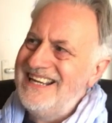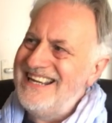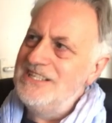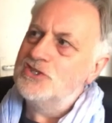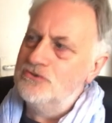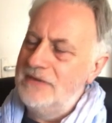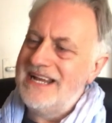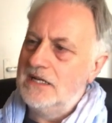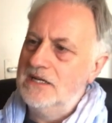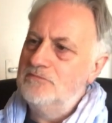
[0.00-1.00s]

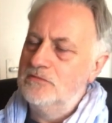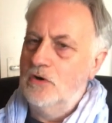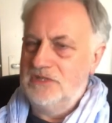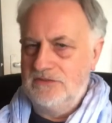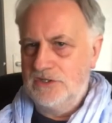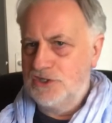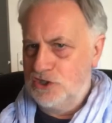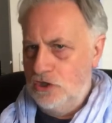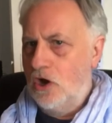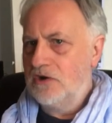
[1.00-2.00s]
instrumental in promoting the
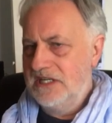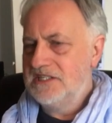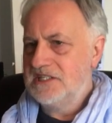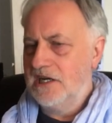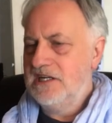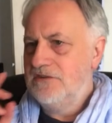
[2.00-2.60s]
schlocky side